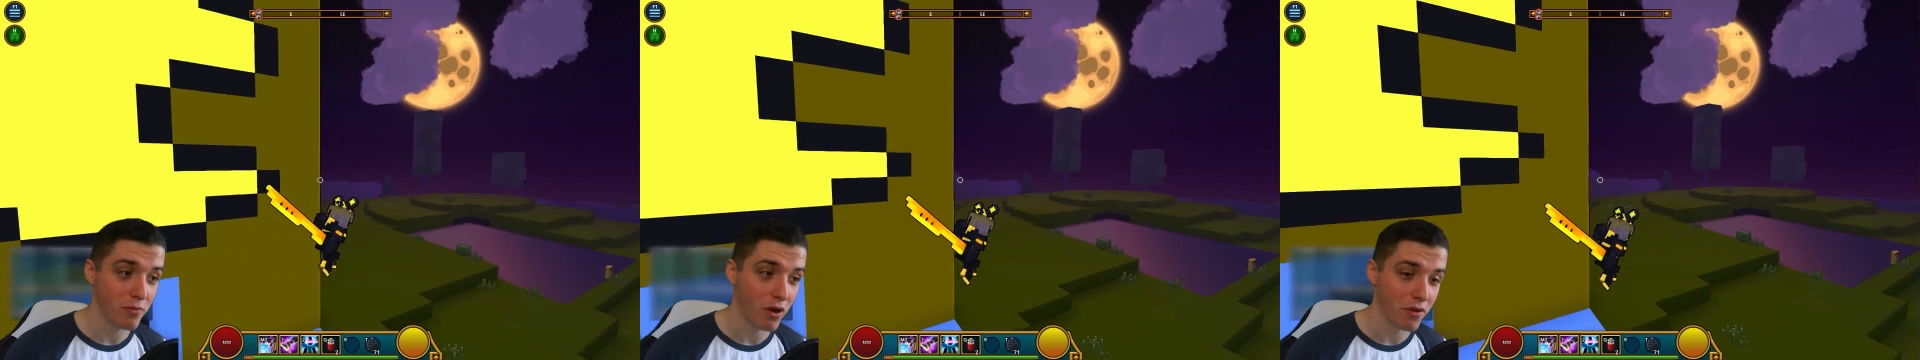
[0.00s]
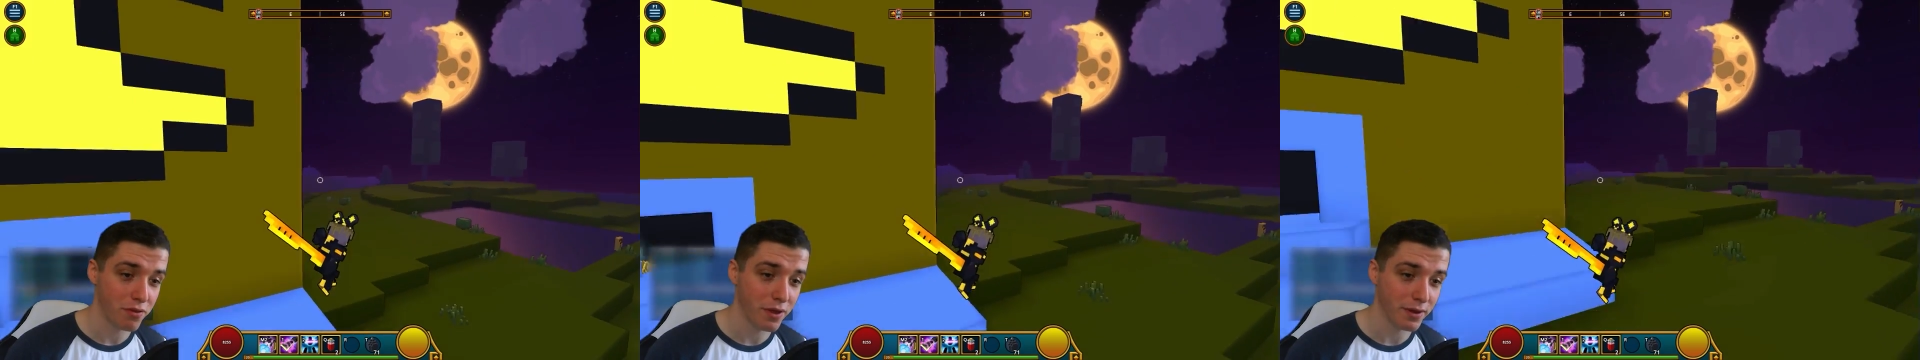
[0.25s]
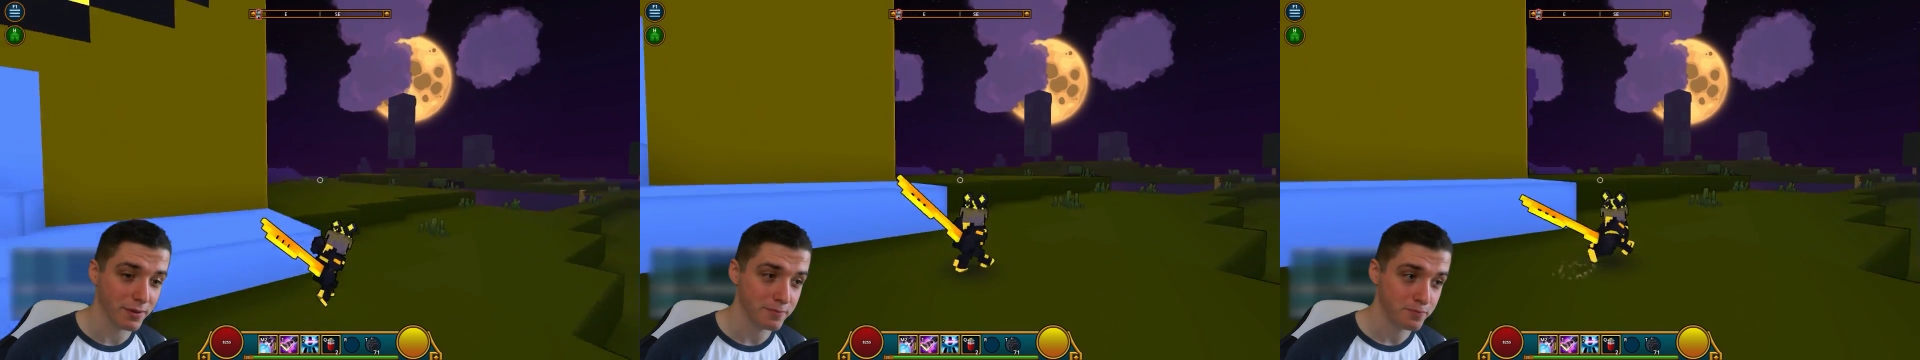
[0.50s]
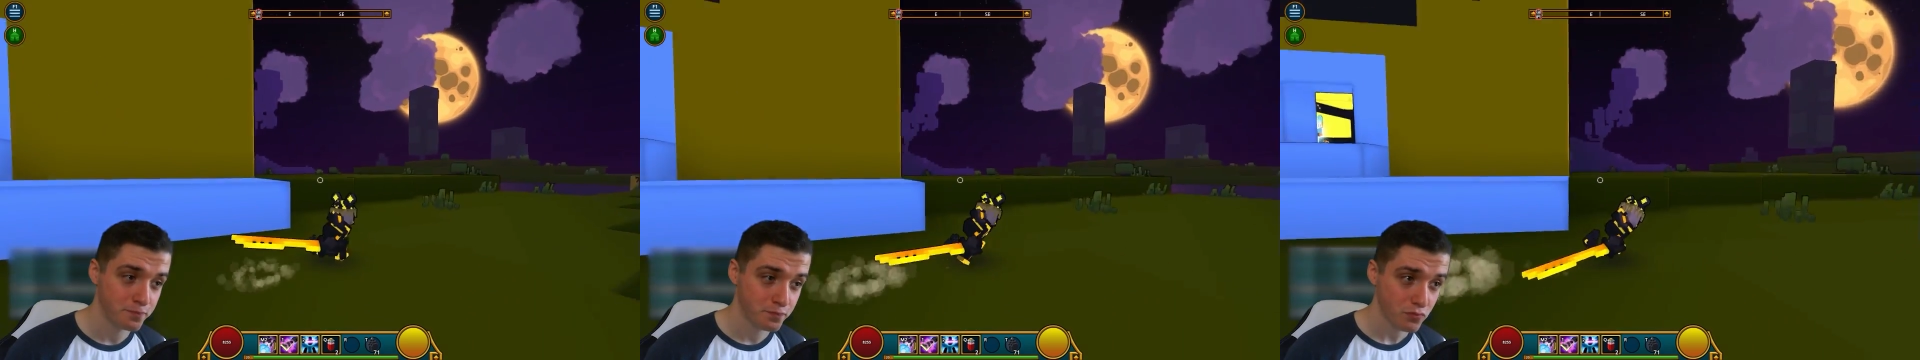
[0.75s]
might think.
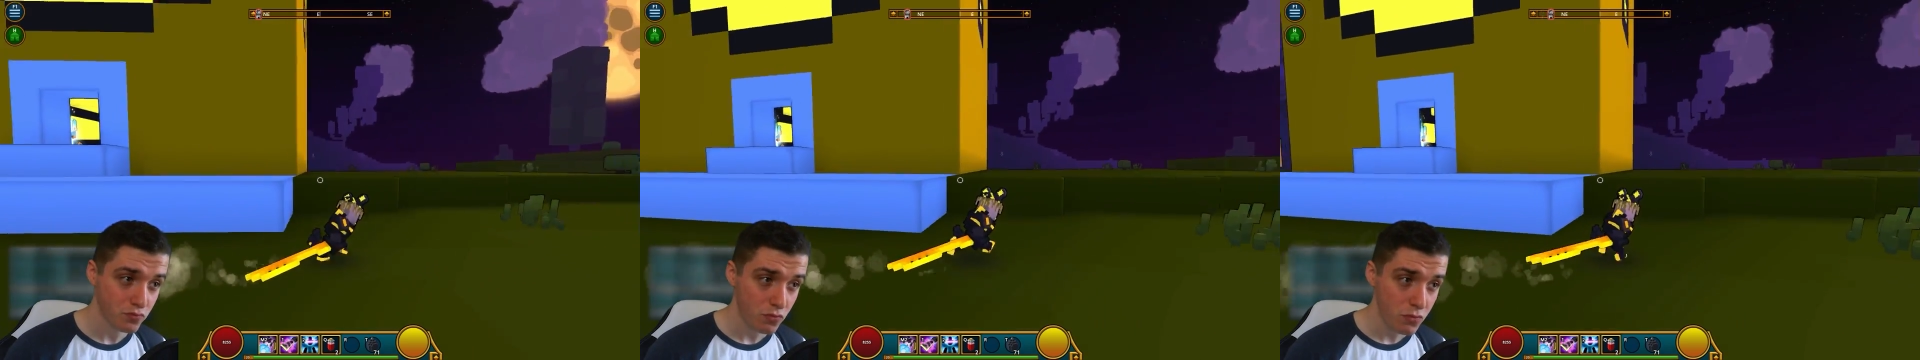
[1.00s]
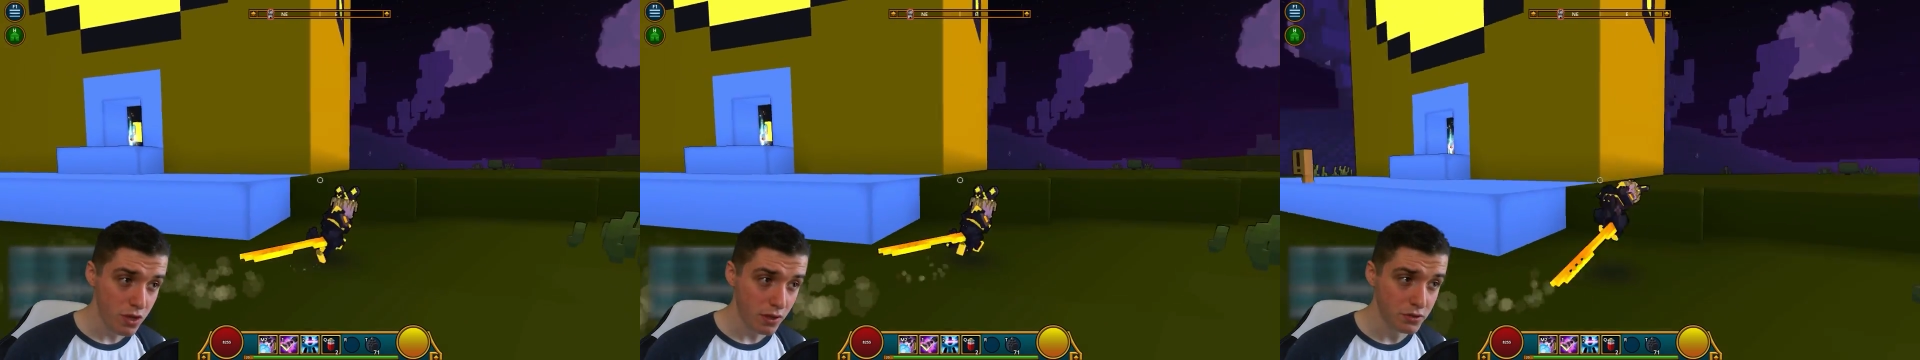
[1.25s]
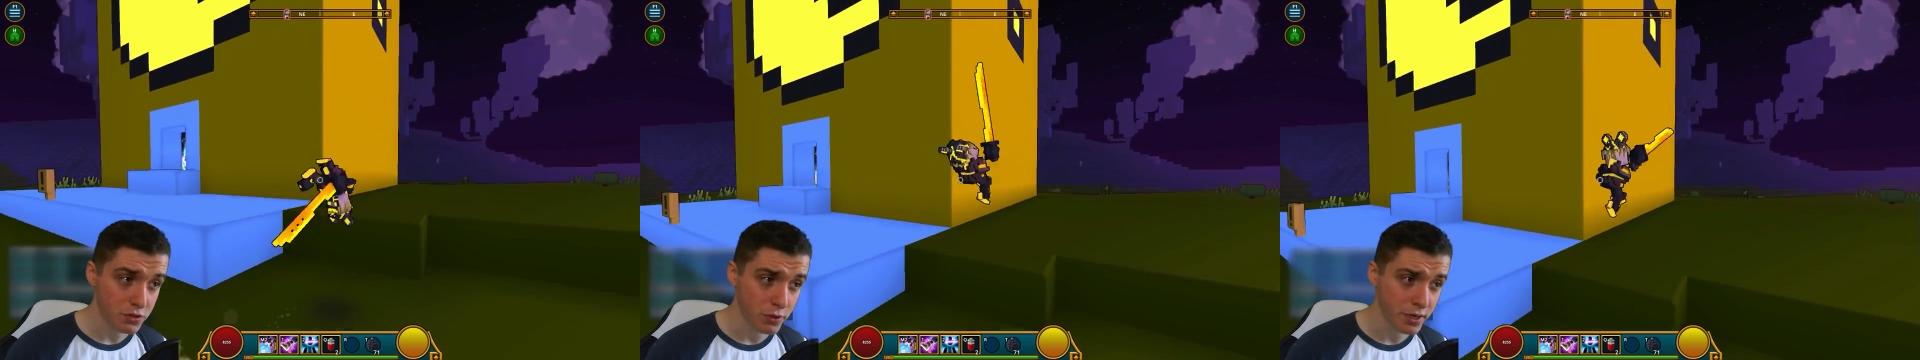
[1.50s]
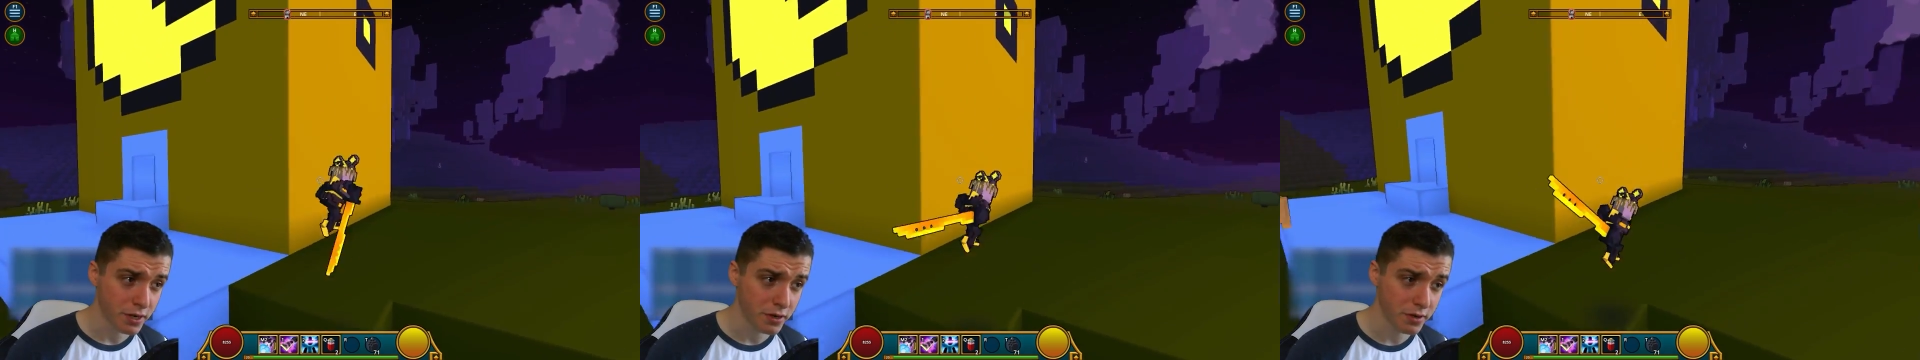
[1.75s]
So what
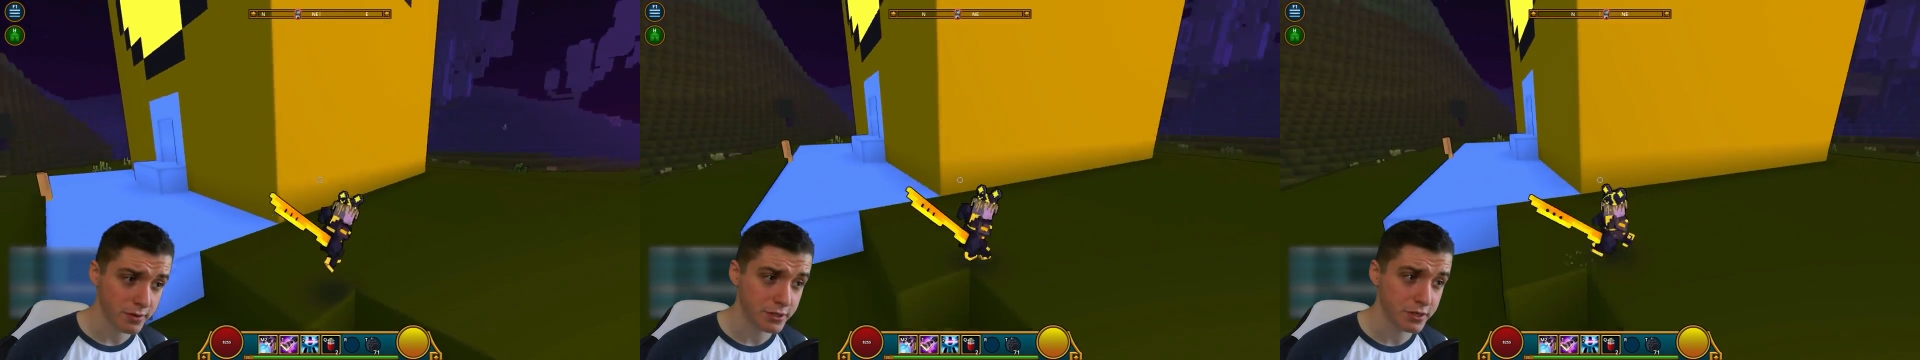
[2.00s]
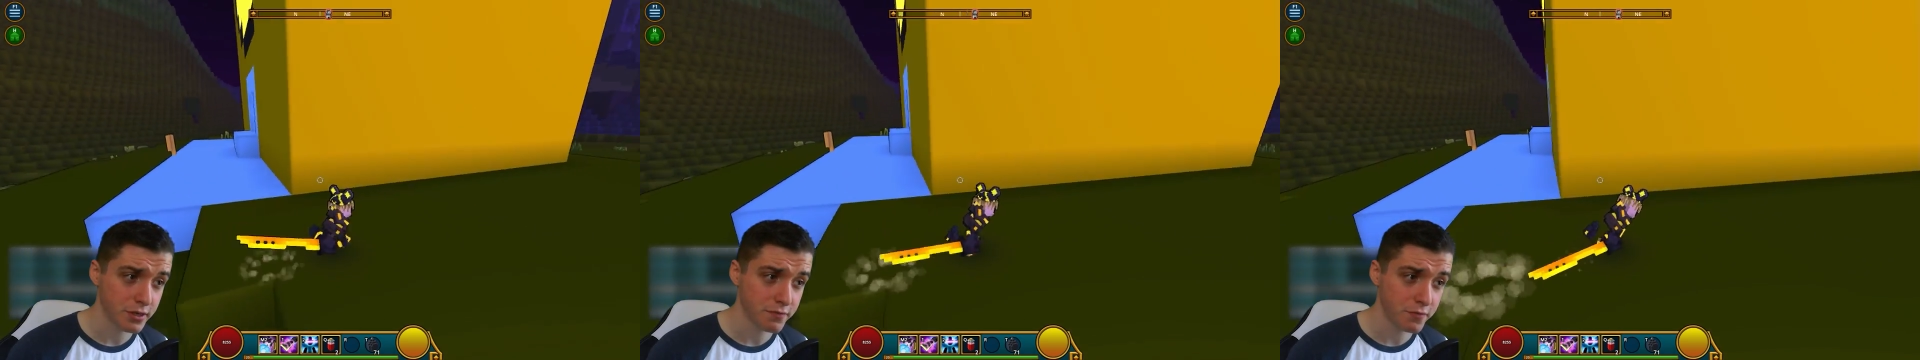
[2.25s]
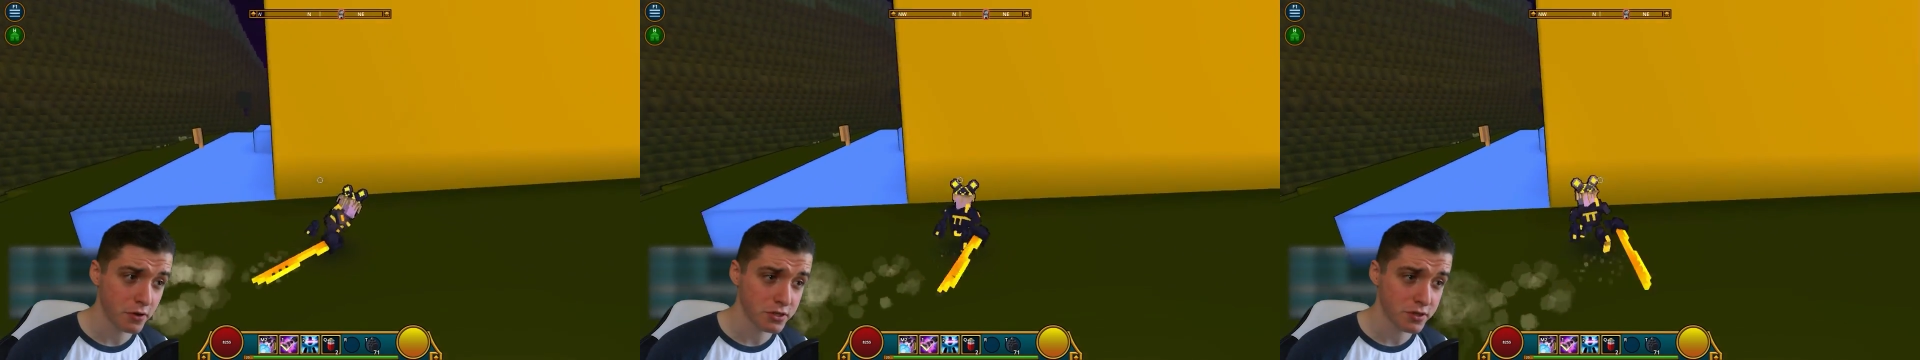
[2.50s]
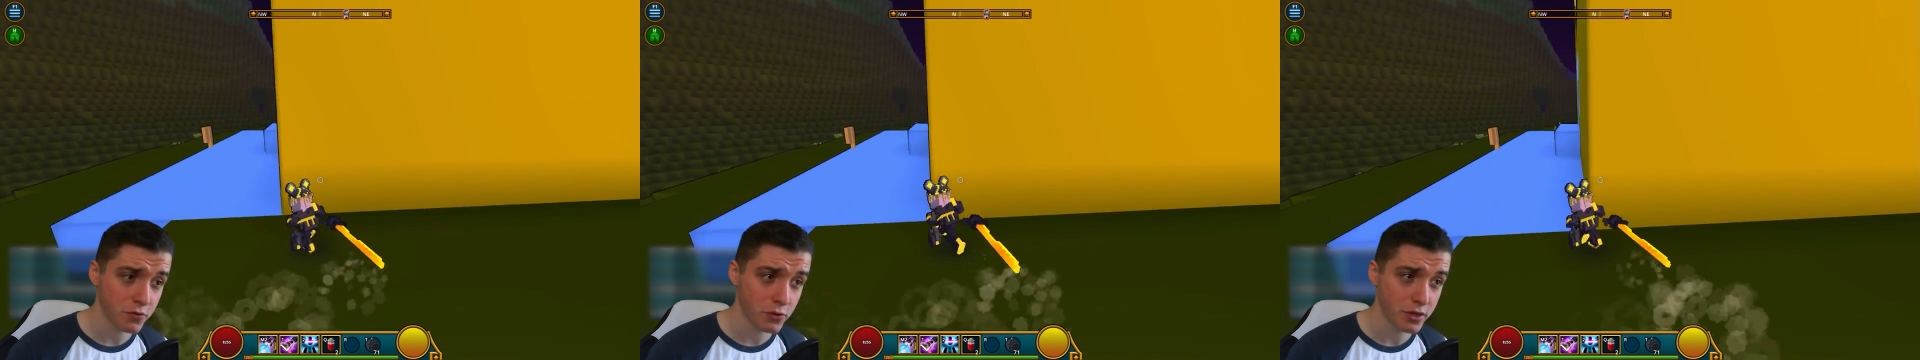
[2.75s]
you're going to do is
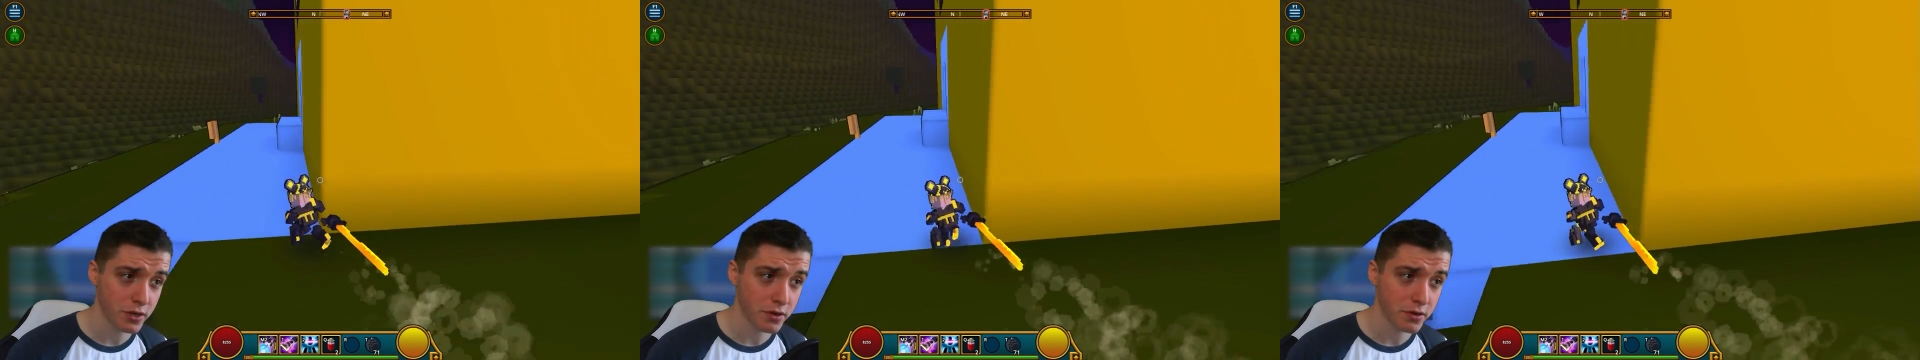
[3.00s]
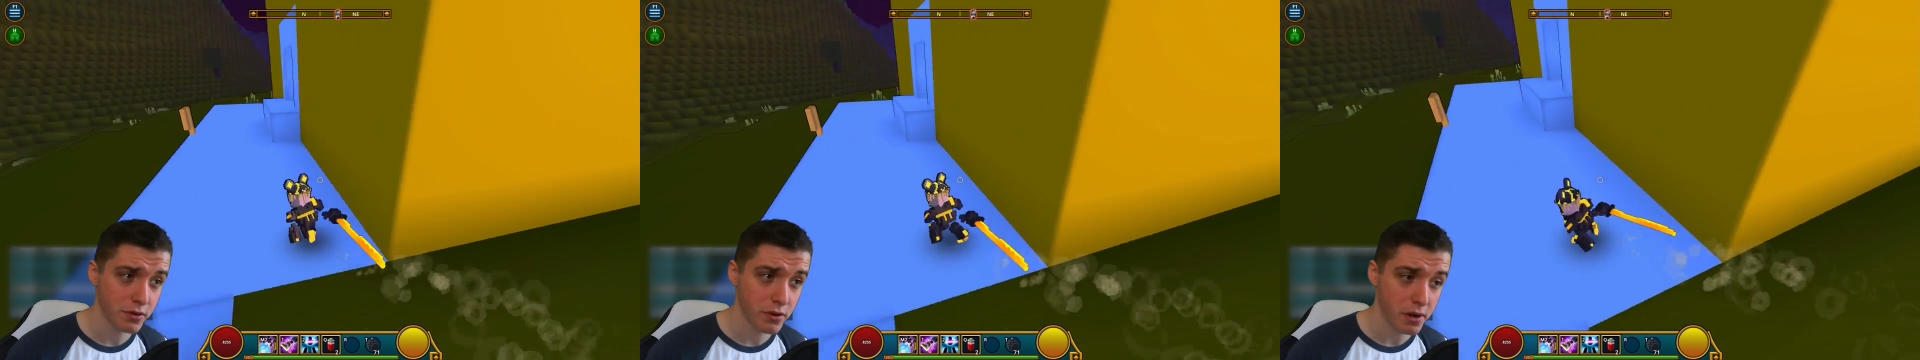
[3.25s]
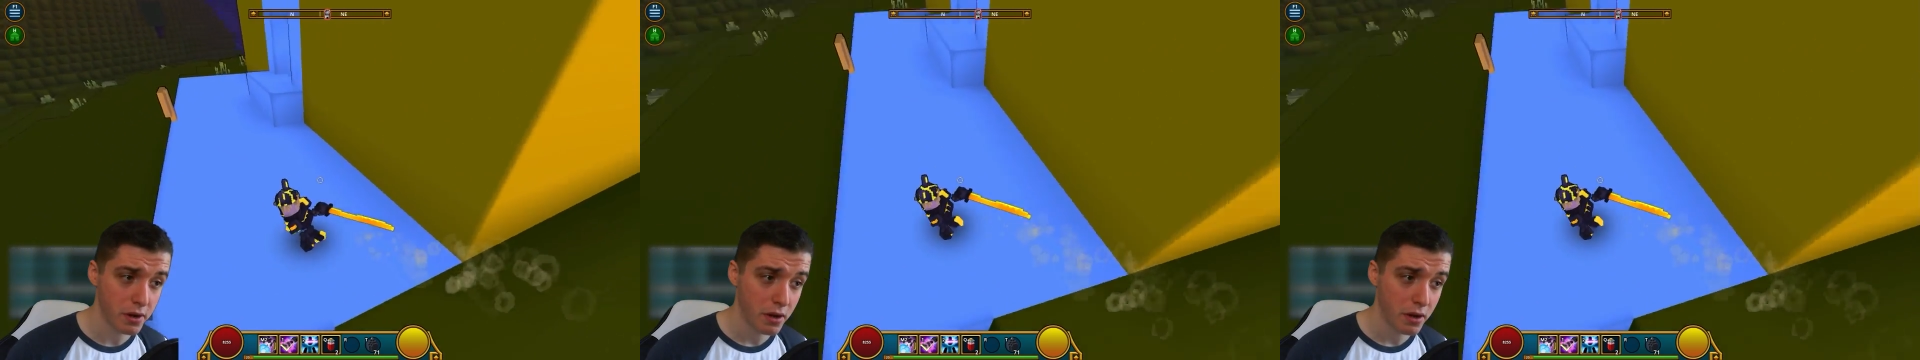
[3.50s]
first of all you're going to